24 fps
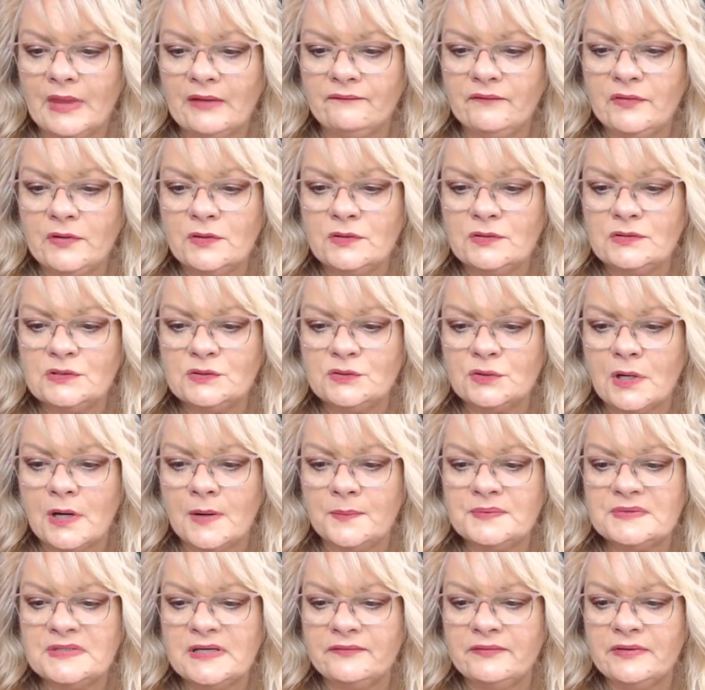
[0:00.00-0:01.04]
Views
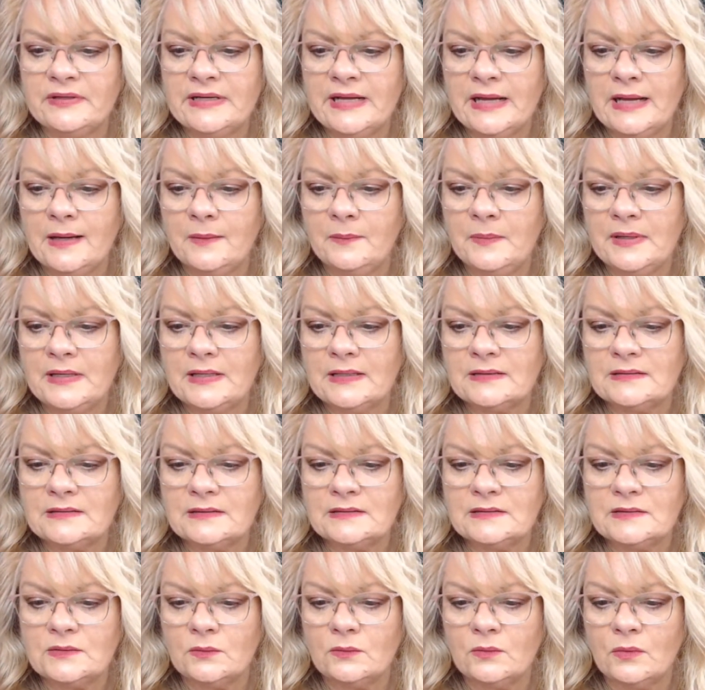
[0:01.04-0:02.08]
drops every day because
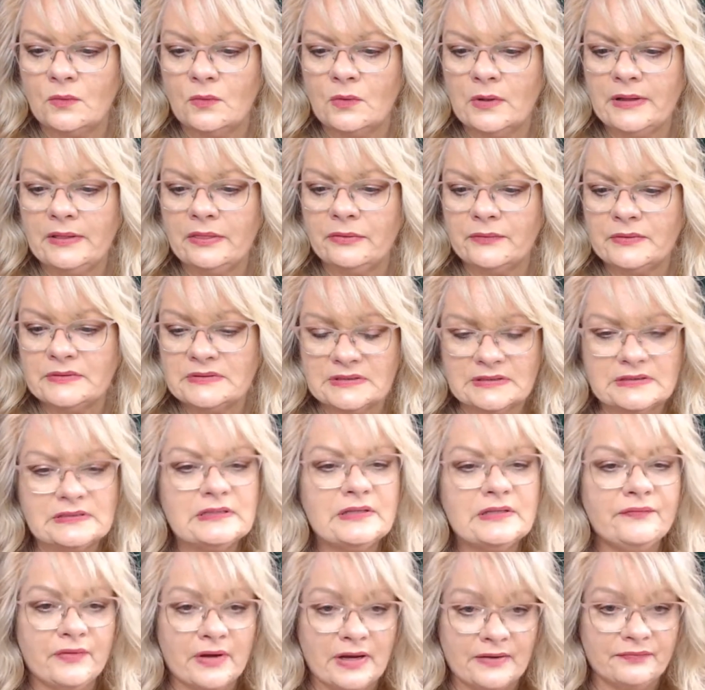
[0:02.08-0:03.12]
it's a rolling
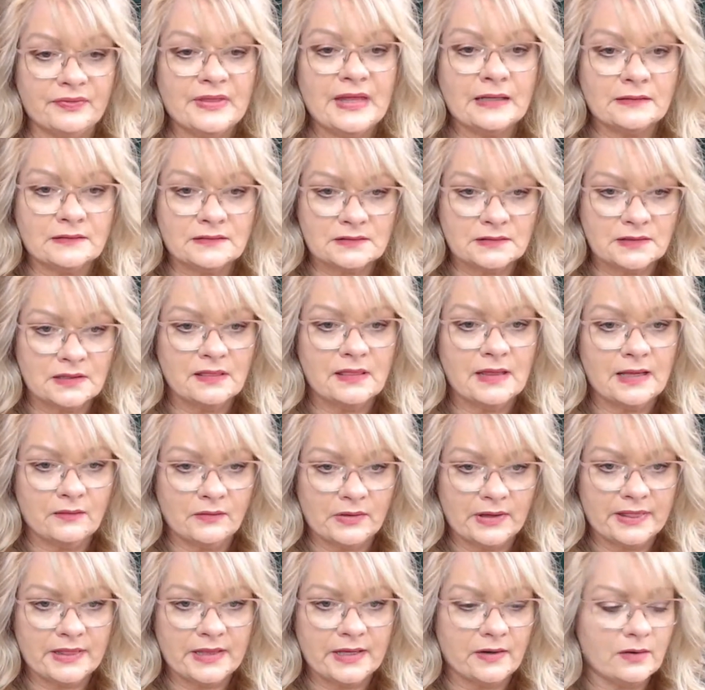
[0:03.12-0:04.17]
365. That's the thing
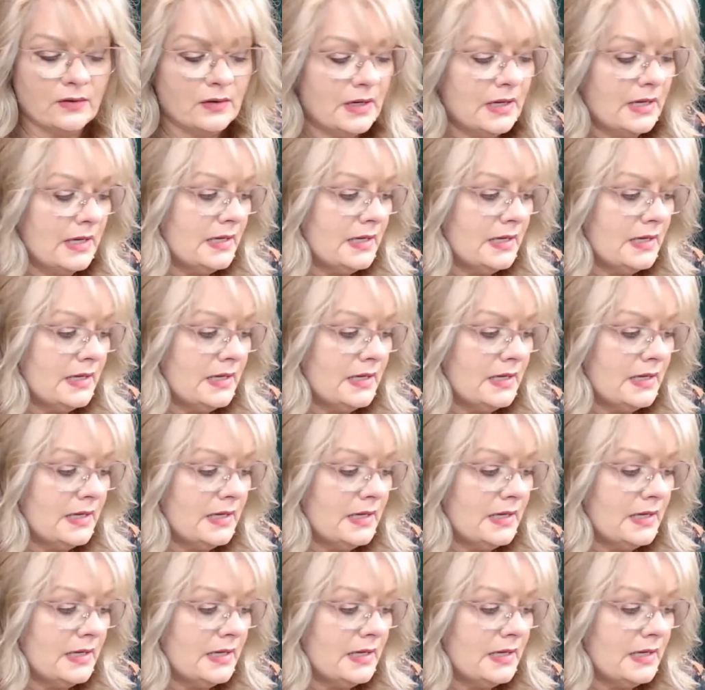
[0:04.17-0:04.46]
right there.